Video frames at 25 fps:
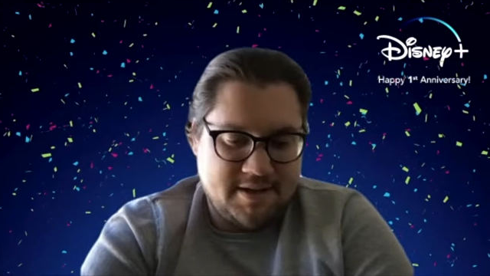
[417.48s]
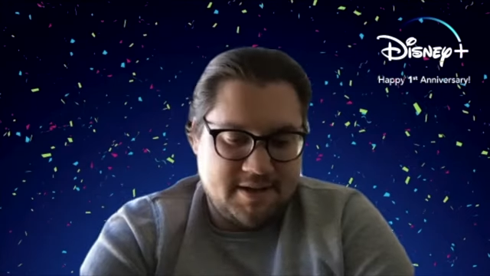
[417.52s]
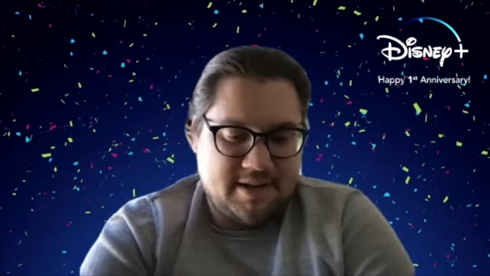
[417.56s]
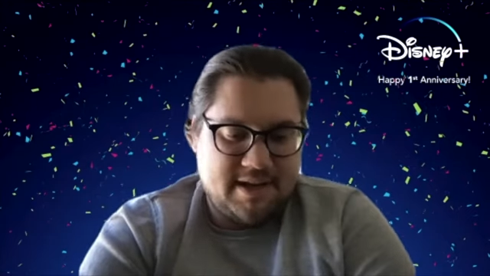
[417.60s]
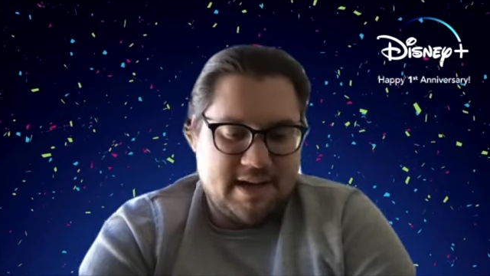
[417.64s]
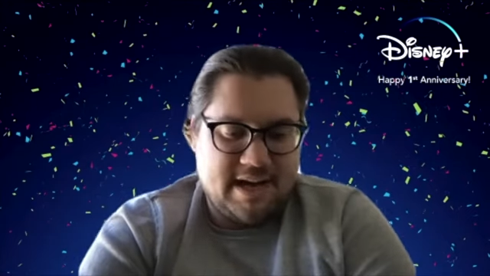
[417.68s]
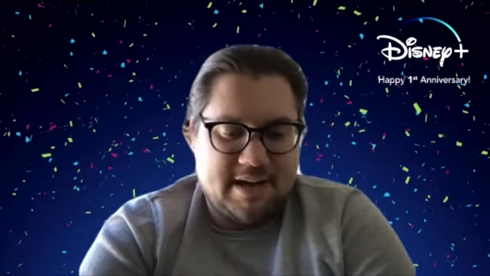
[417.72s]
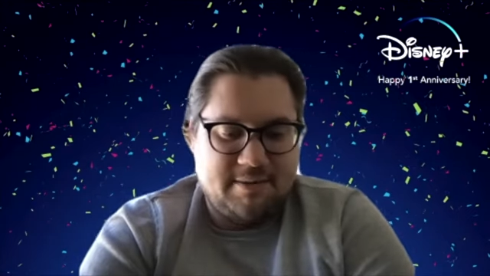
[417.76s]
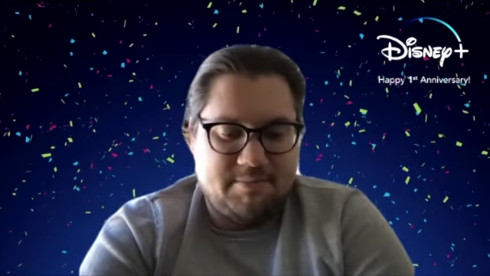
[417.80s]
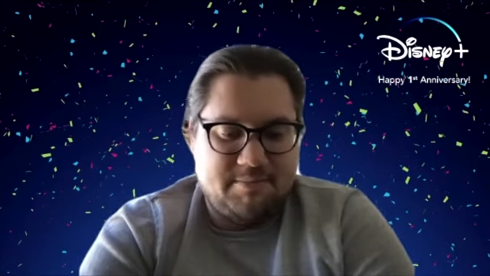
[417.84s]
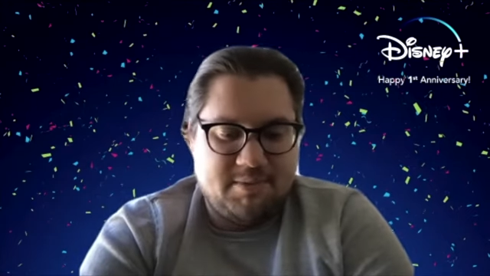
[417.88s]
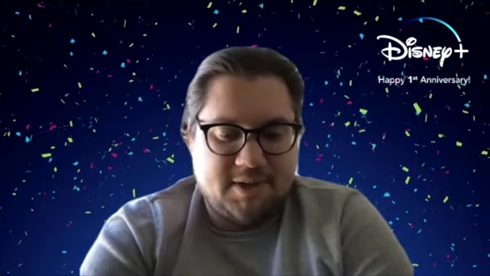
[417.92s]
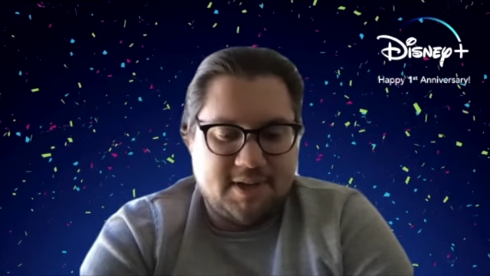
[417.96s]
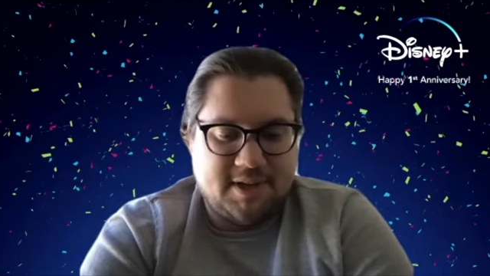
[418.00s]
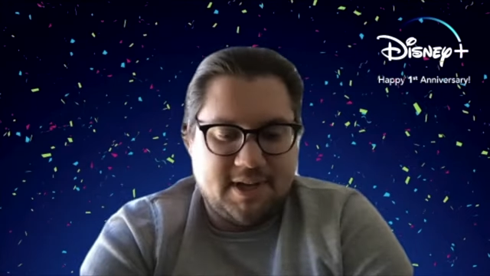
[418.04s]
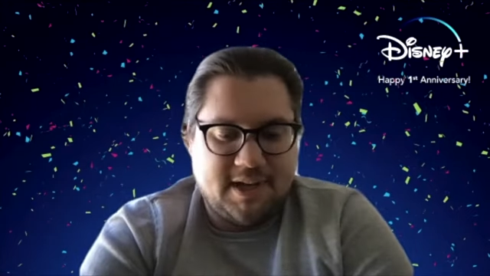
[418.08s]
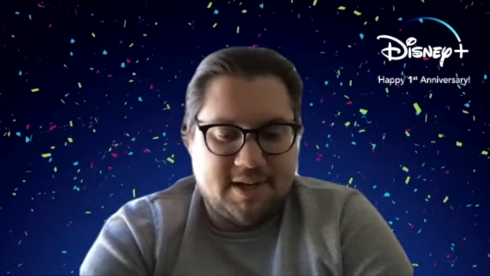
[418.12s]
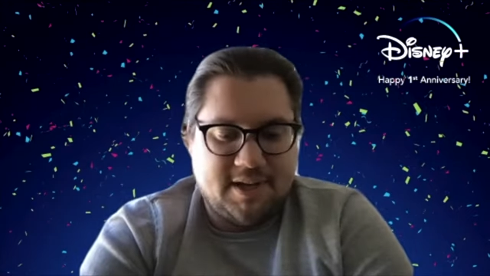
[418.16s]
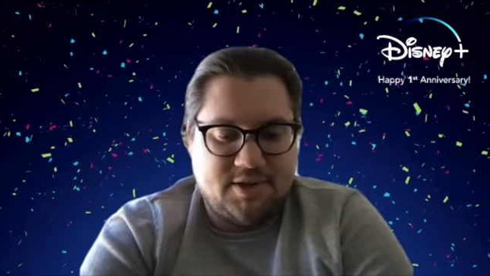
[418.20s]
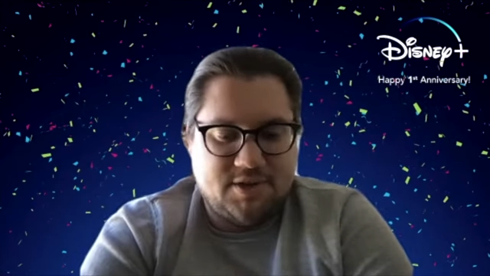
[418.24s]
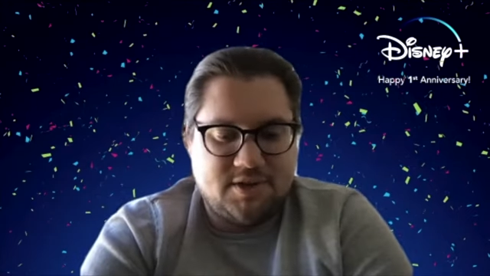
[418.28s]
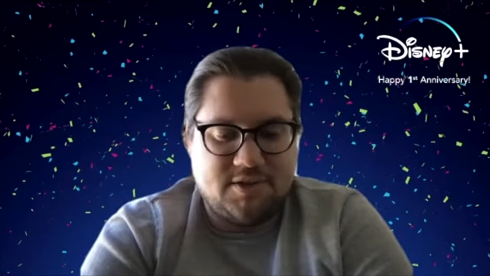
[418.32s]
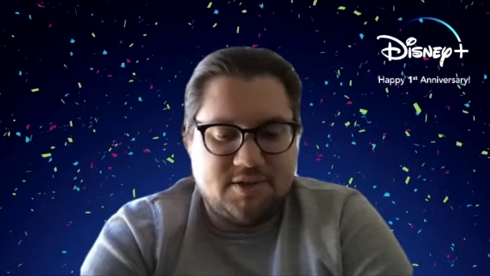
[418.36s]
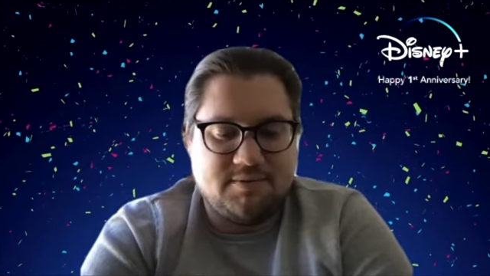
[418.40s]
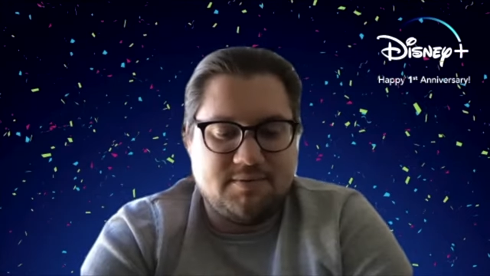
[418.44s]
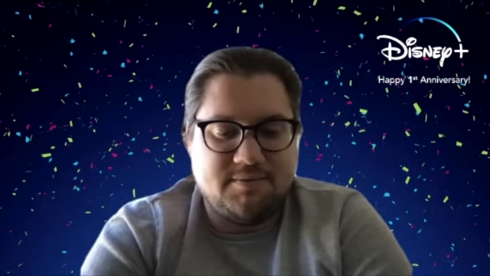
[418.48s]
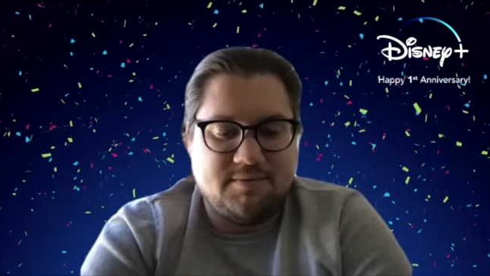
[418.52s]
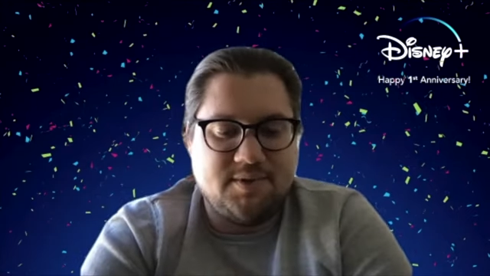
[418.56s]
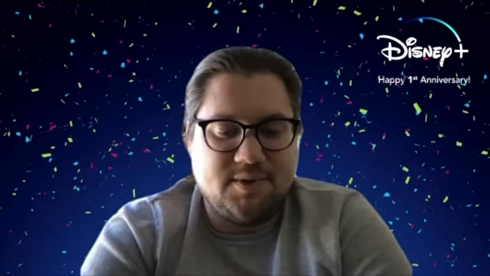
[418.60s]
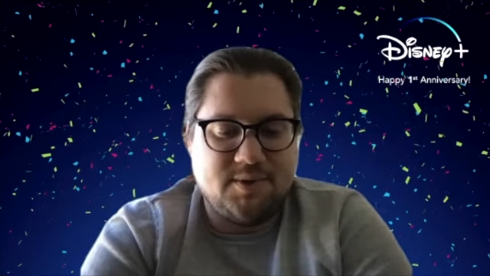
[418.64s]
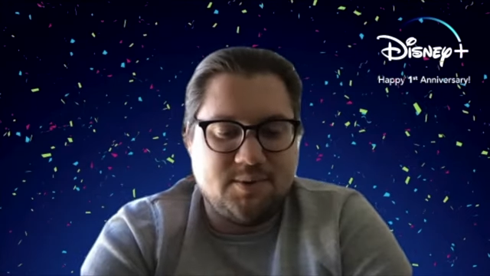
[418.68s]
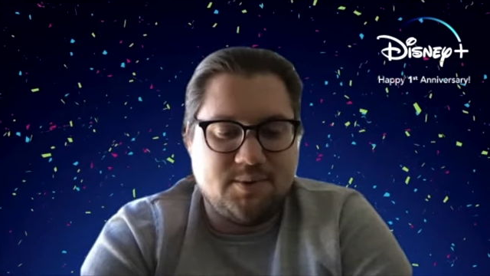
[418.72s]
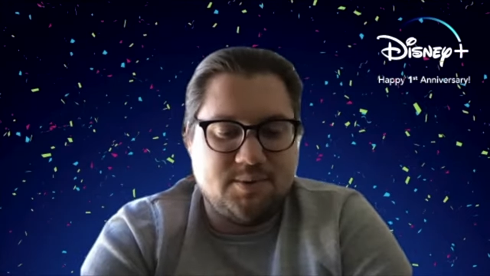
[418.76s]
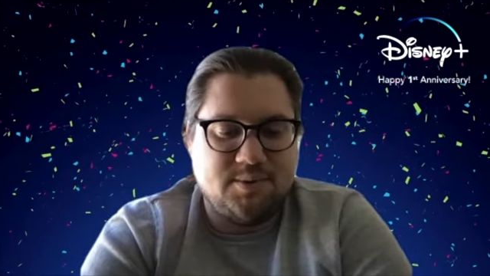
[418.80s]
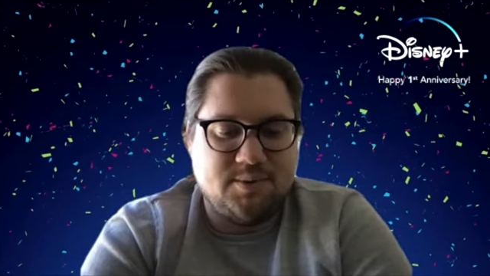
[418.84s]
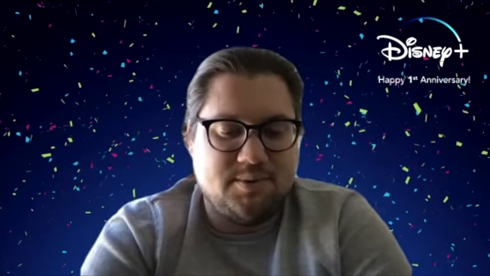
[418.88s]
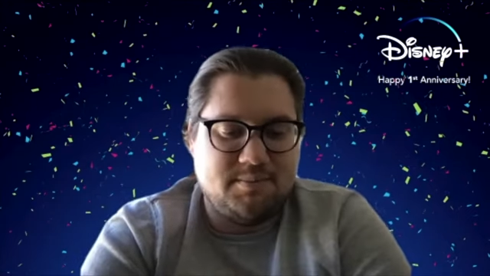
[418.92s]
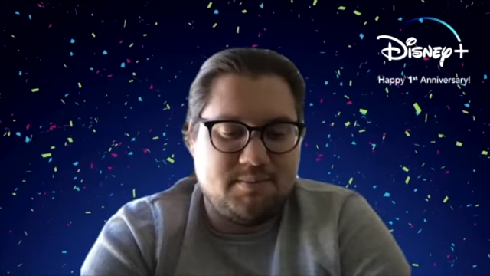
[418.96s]
application
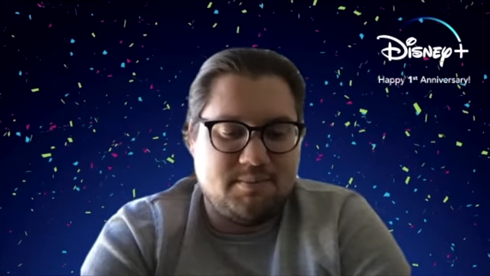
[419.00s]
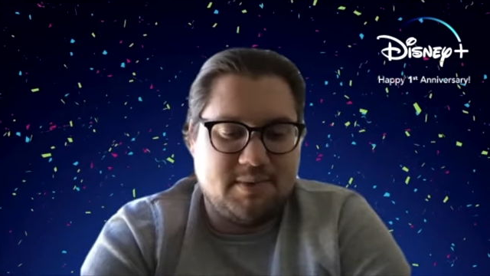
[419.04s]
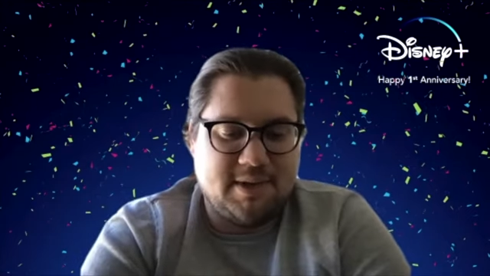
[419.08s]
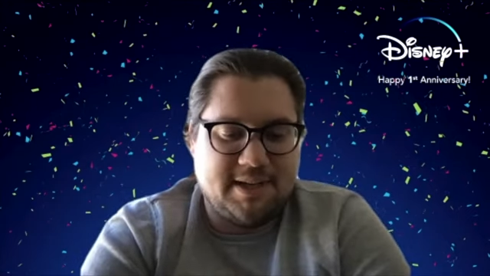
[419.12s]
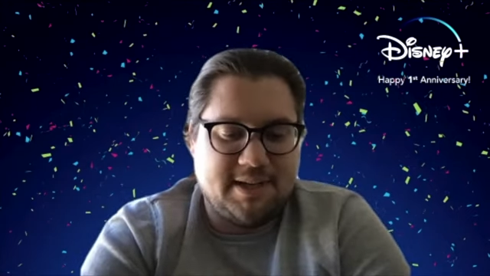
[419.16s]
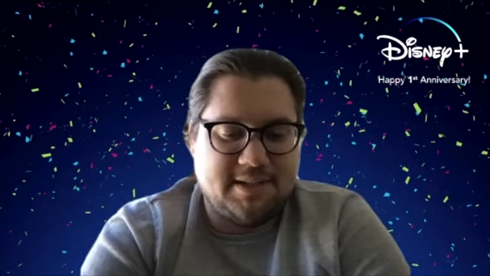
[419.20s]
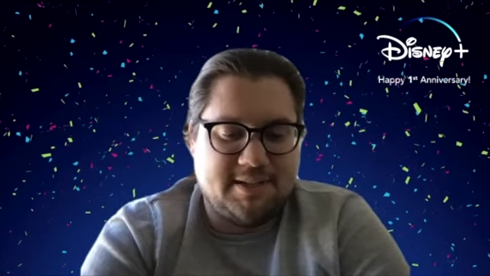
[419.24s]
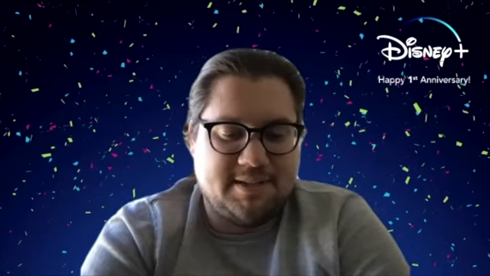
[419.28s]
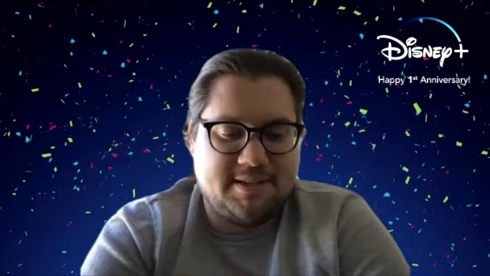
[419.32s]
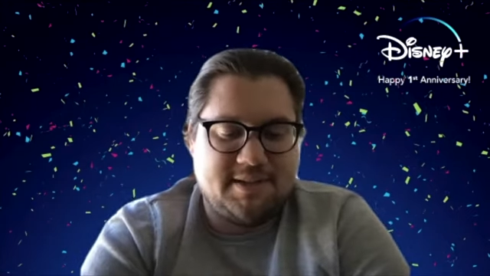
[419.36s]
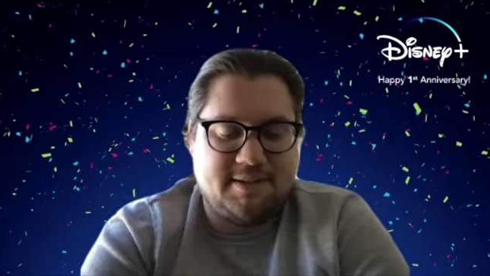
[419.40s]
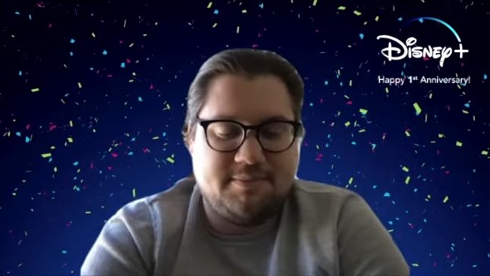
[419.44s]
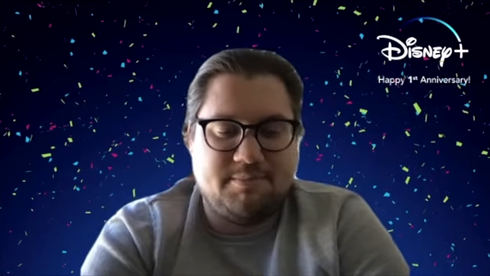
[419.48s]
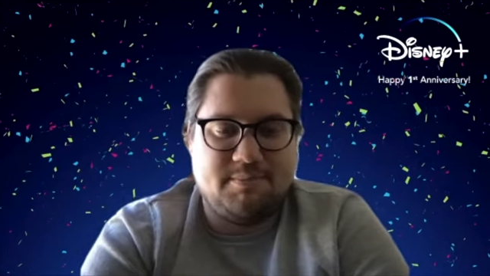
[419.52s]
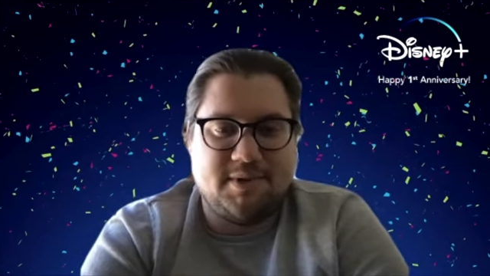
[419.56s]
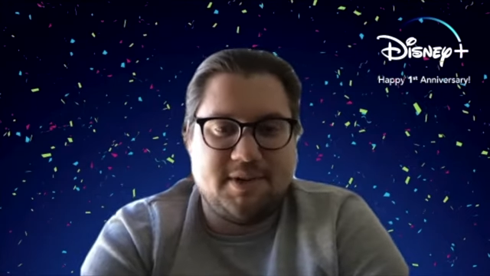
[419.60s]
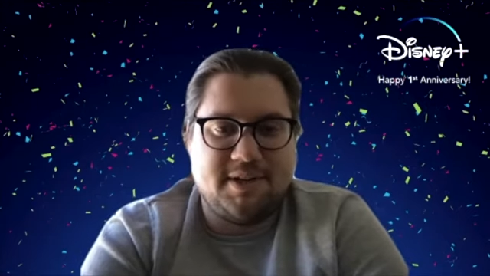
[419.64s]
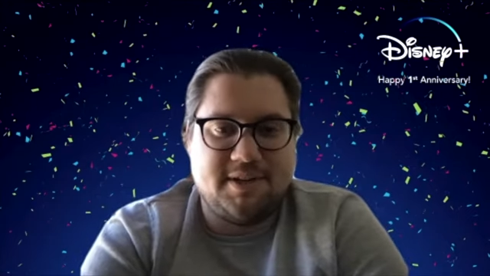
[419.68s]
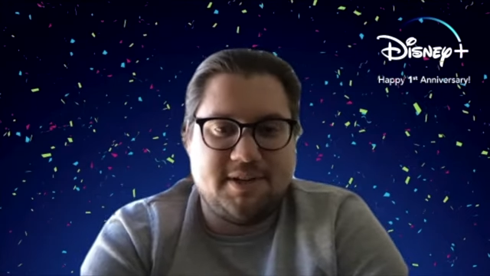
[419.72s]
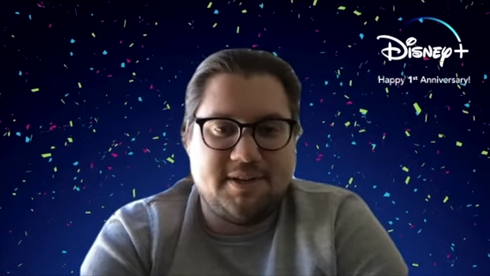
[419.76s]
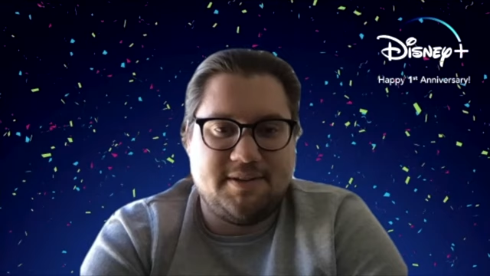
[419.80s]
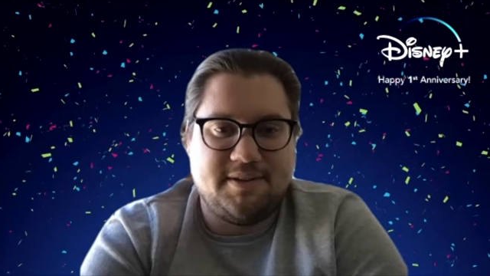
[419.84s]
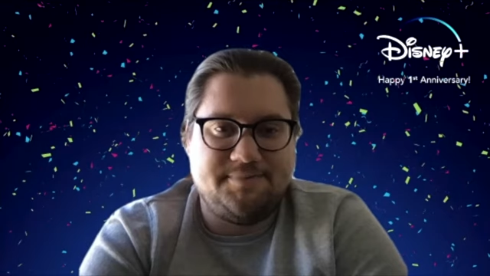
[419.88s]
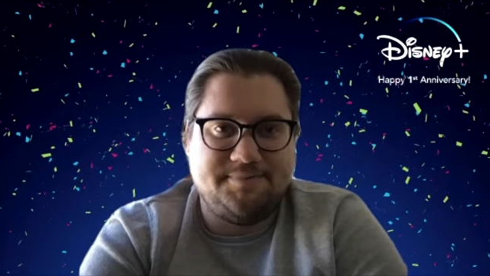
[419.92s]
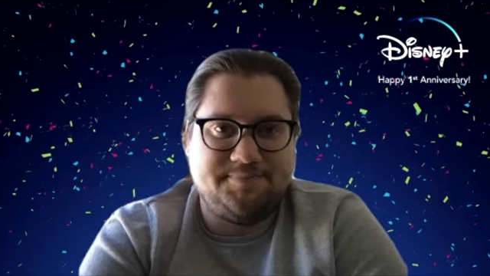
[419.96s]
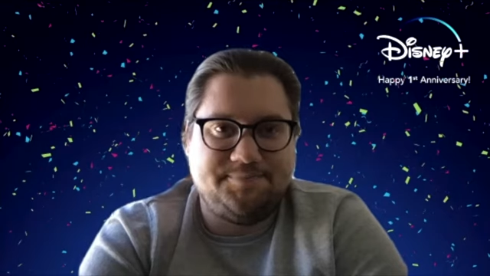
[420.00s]
viewed by somebody